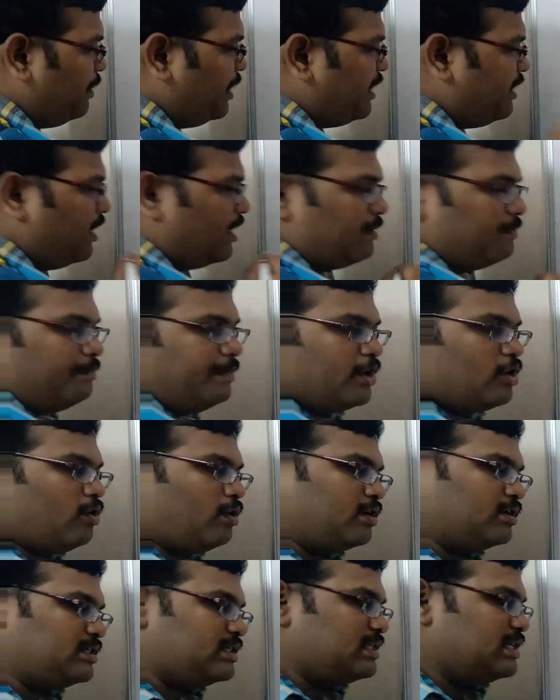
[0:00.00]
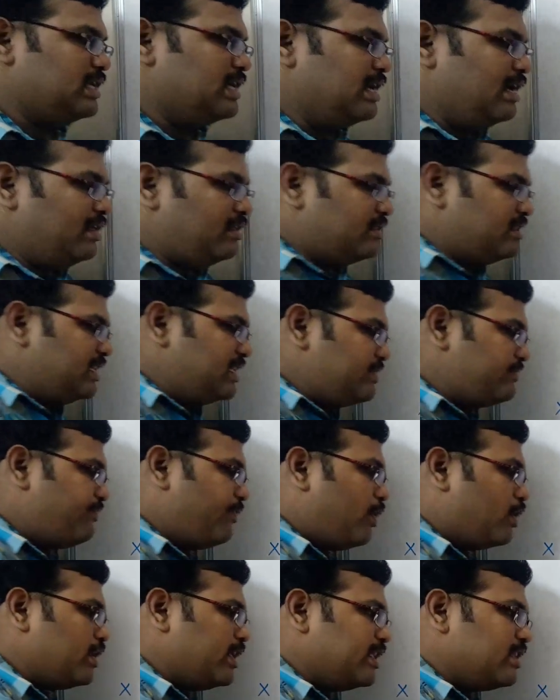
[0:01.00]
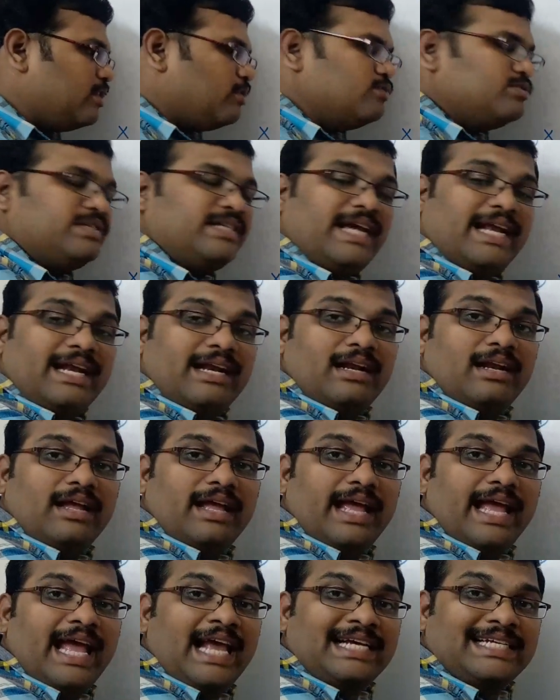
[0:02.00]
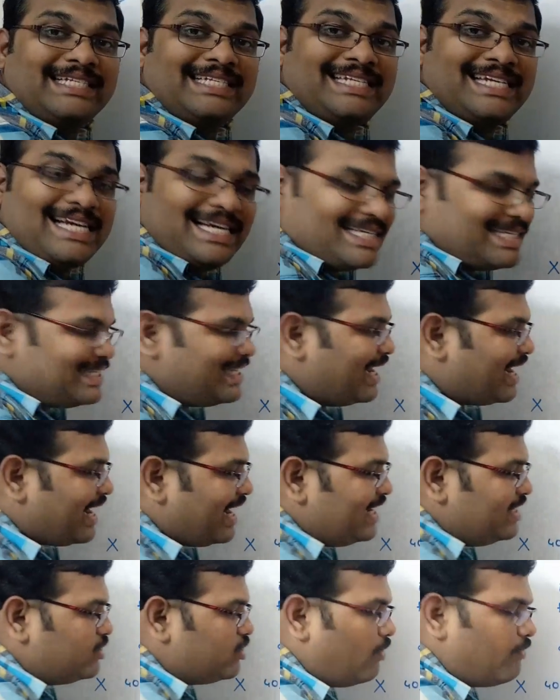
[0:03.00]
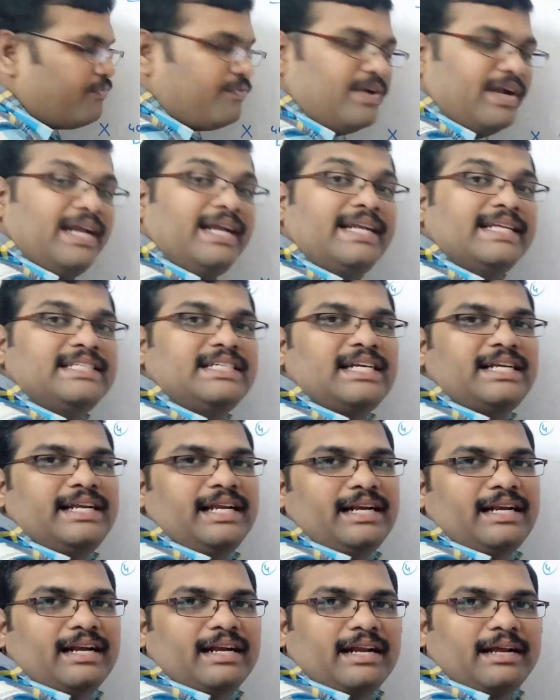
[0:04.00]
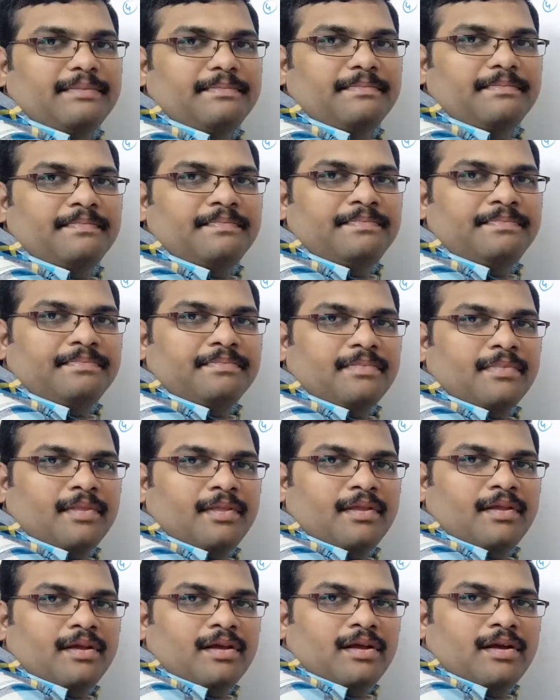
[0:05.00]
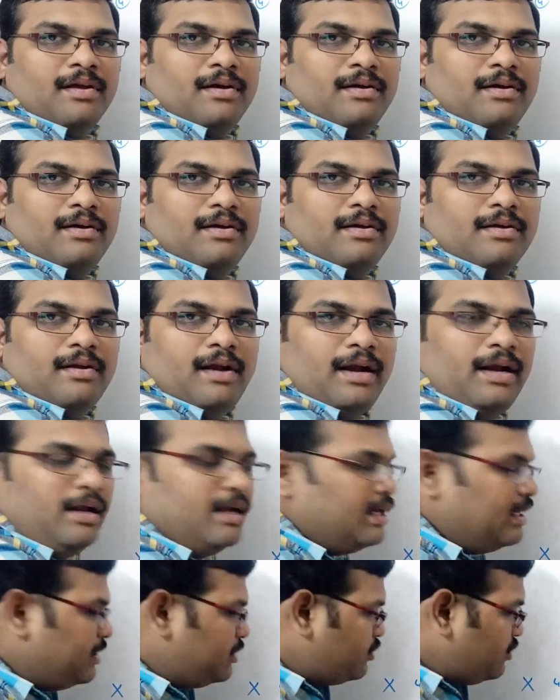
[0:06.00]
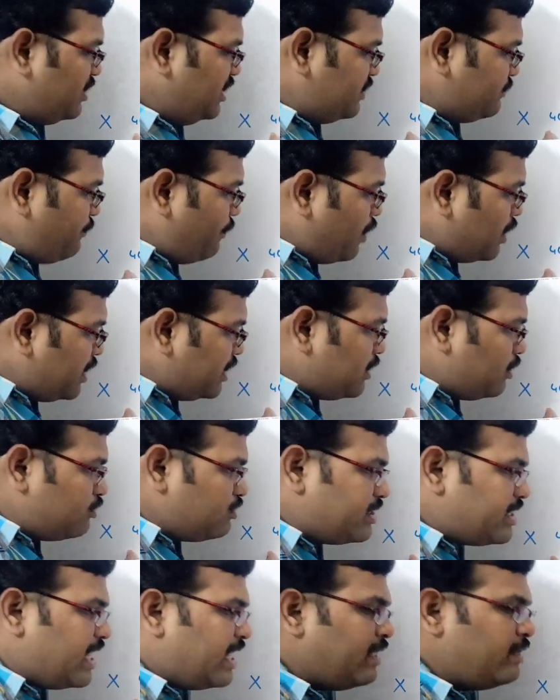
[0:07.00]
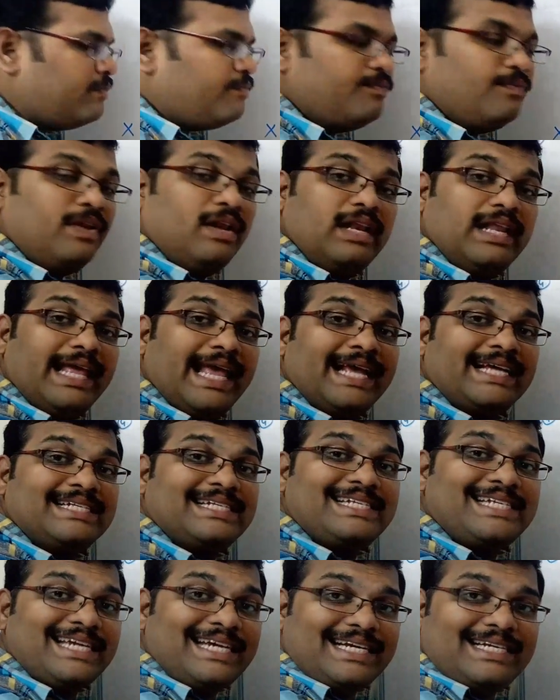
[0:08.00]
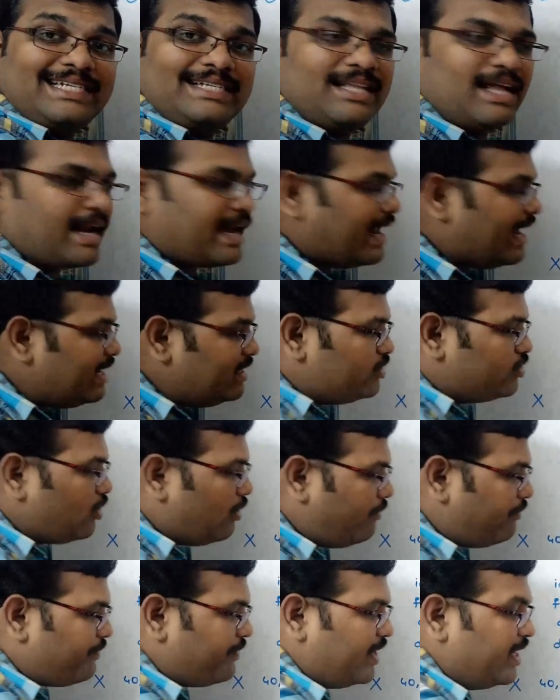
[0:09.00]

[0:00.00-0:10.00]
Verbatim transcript: be done because this 40,000 exceeds the range of integer data type right so this 40000 will exceeds the range of